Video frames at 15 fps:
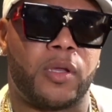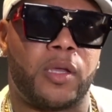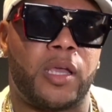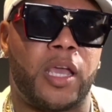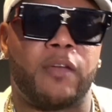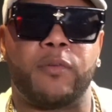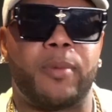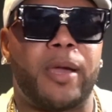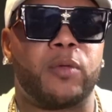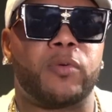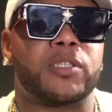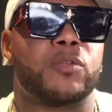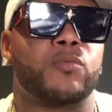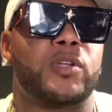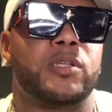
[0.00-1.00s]
everybody
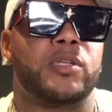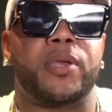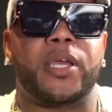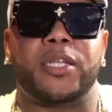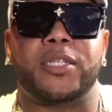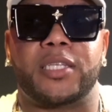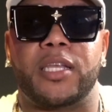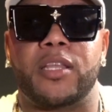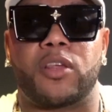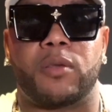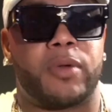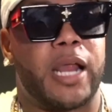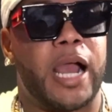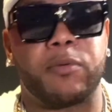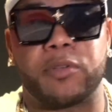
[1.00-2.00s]
wasn't really paying attention, but
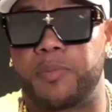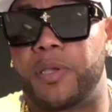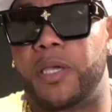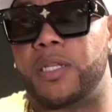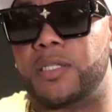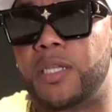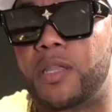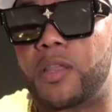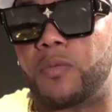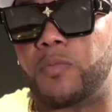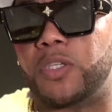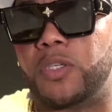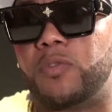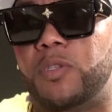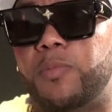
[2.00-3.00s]
I was paying attention when
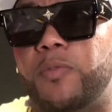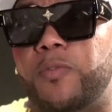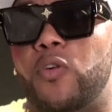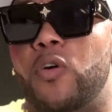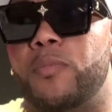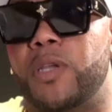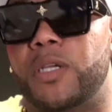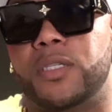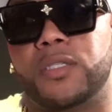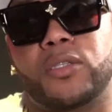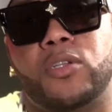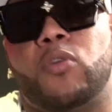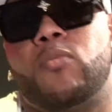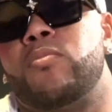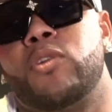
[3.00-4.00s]
she was performing because you
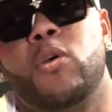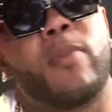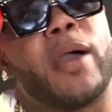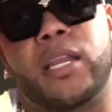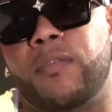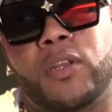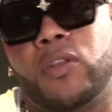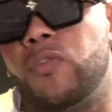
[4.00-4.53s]
know nobody even knew